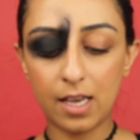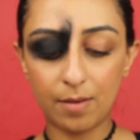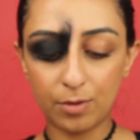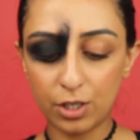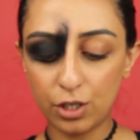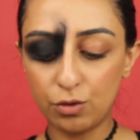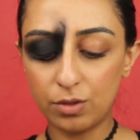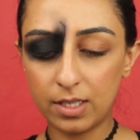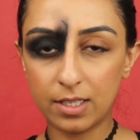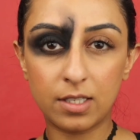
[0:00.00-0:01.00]
I'm gonna
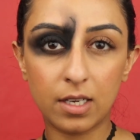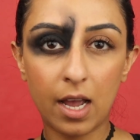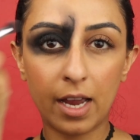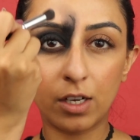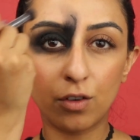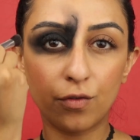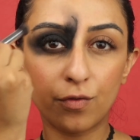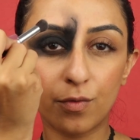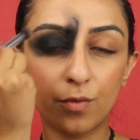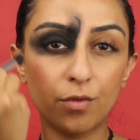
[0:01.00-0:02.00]
use this to kind
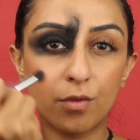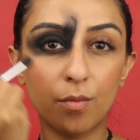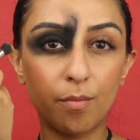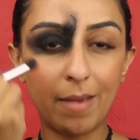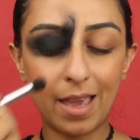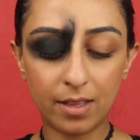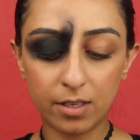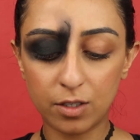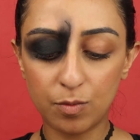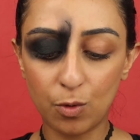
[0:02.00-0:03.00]
of make
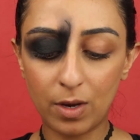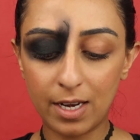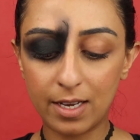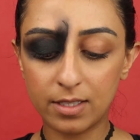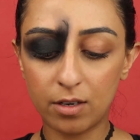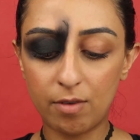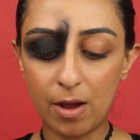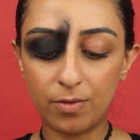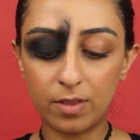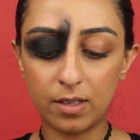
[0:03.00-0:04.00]
the smokiness
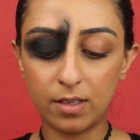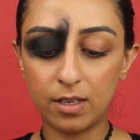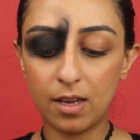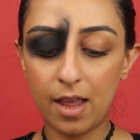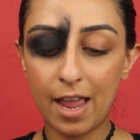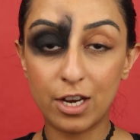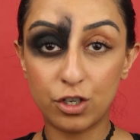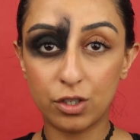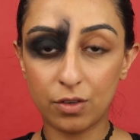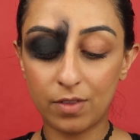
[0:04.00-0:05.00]
around the
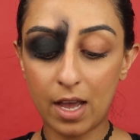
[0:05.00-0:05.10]
edges of